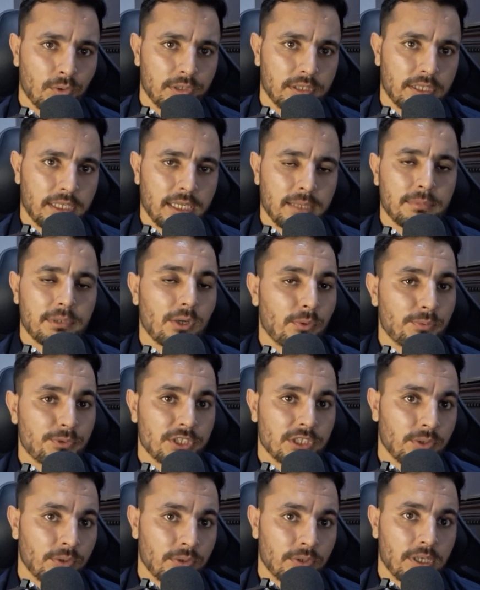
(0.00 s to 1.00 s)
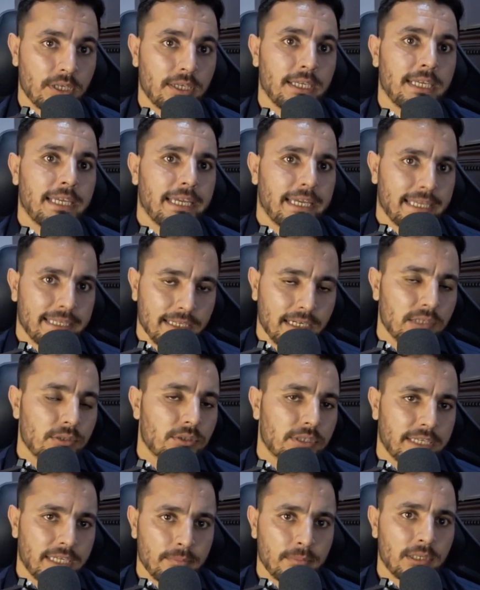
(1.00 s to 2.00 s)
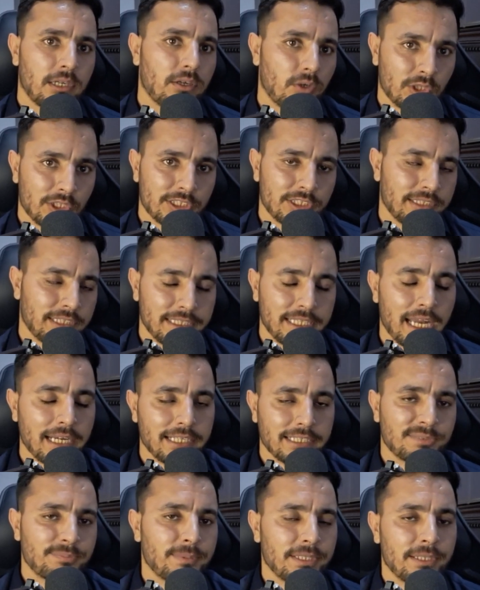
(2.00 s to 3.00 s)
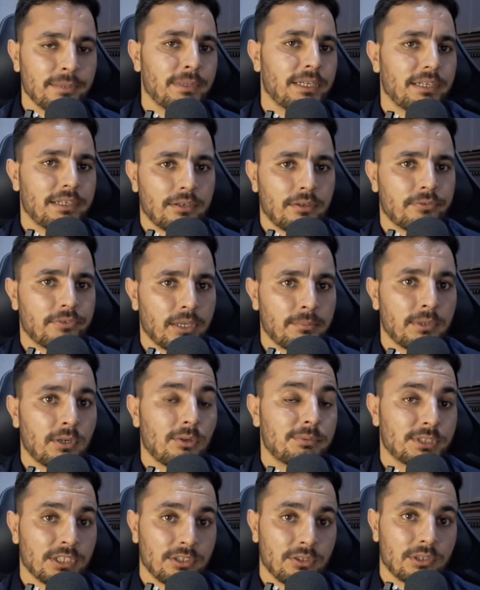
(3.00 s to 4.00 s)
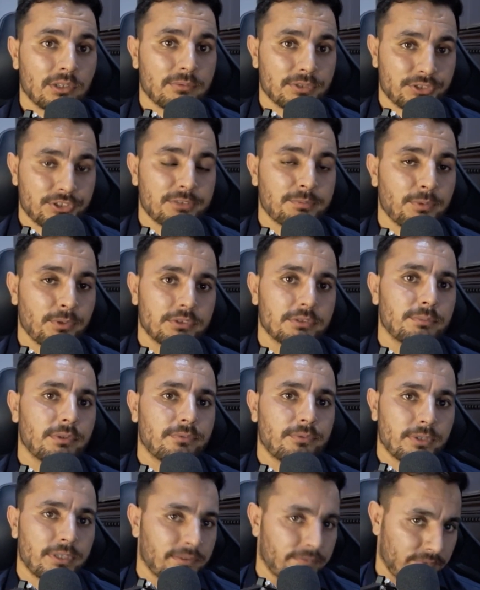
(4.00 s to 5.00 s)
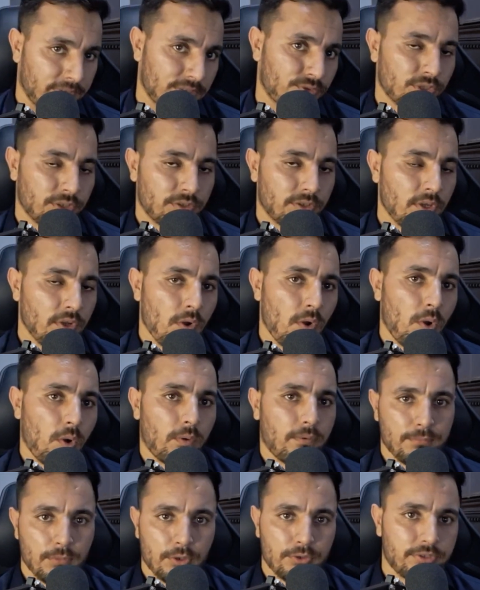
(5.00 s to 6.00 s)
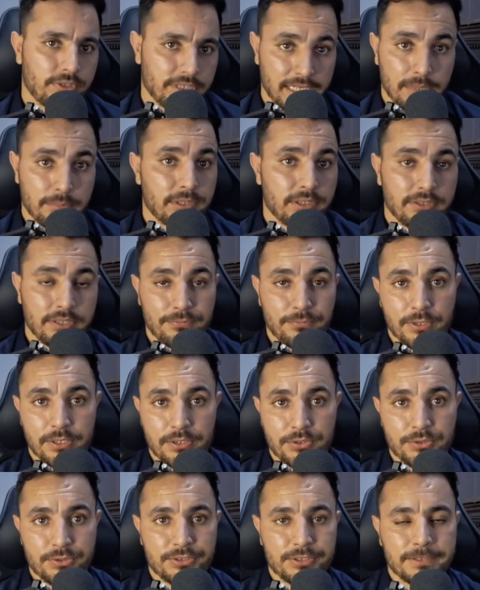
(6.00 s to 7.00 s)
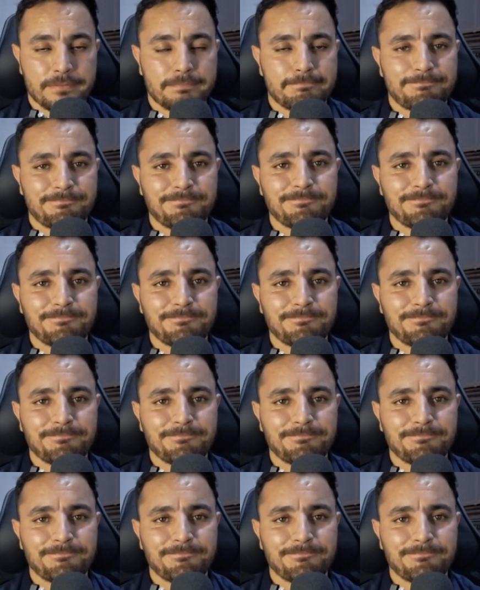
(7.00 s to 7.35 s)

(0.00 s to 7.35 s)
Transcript: called camera obscura. That experiment of camera obscura was responsible for the invention of modern camera that we are using.